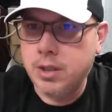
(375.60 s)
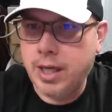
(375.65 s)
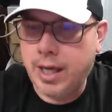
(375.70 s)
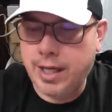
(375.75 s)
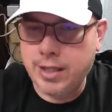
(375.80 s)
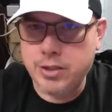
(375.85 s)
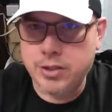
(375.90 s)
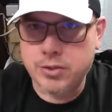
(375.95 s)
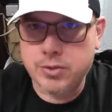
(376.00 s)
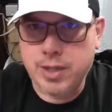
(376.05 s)

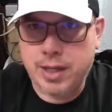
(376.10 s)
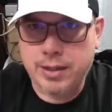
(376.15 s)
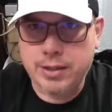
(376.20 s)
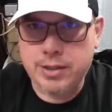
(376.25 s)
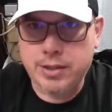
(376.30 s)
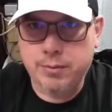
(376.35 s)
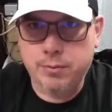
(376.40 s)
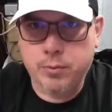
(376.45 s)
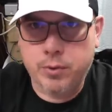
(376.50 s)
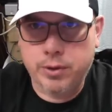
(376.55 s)
I
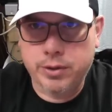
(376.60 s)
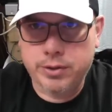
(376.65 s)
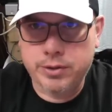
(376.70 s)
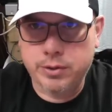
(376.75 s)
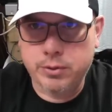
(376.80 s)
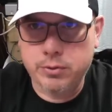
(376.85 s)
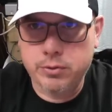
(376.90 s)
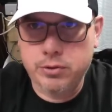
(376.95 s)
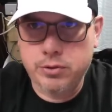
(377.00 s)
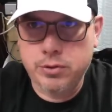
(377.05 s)
didn't want
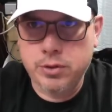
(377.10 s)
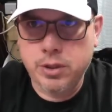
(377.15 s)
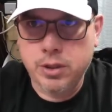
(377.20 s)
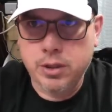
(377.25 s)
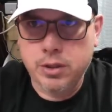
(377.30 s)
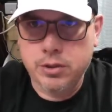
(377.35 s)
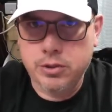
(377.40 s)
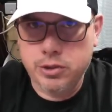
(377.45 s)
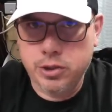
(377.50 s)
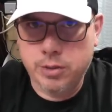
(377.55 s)
to
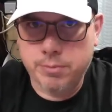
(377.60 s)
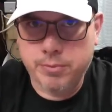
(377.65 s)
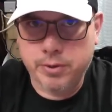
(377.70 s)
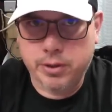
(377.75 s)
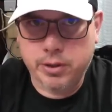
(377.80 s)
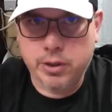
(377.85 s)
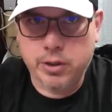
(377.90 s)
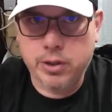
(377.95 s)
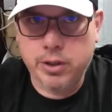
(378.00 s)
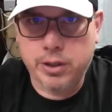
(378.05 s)
jump the
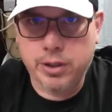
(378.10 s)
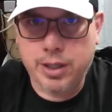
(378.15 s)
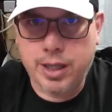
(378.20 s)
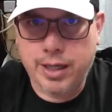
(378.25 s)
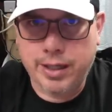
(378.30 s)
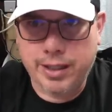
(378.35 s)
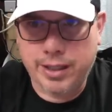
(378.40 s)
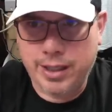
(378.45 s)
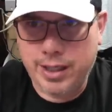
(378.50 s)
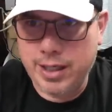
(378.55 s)
gun
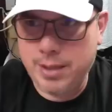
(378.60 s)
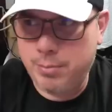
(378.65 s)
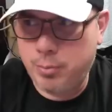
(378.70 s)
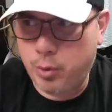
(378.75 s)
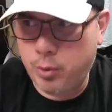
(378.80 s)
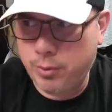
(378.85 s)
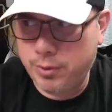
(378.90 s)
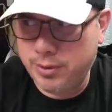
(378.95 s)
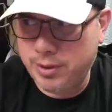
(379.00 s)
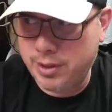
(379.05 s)
like in
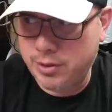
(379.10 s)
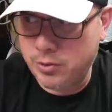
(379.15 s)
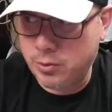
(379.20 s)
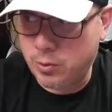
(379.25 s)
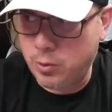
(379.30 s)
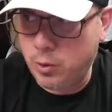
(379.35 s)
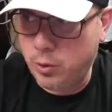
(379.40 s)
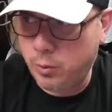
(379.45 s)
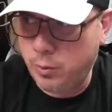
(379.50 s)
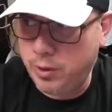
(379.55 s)
April when things were
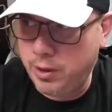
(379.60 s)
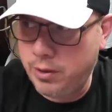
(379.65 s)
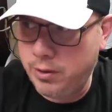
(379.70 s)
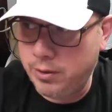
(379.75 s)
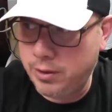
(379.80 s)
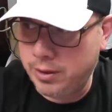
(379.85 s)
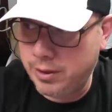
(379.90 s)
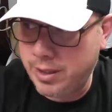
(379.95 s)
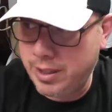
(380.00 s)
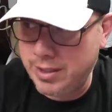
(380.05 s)
going
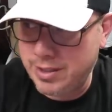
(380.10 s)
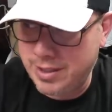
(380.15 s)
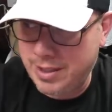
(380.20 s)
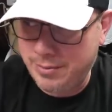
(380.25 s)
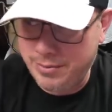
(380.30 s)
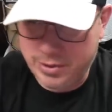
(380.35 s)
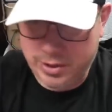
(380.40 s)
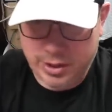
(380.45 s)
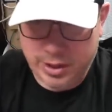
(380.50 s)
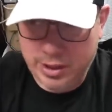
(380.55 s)
well in case
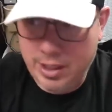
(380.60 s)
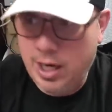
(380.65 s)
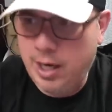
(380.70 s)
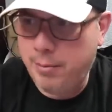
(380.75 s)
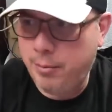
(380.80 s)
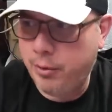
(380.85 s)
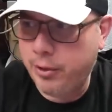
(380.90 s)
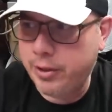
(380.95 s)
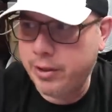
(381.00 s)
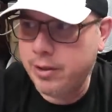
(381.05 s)
that was an
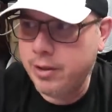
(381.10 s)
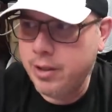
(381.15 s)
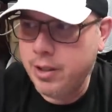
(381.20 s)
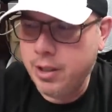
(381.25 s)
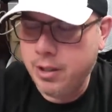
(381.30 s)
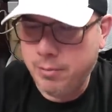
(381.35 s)
anomaly.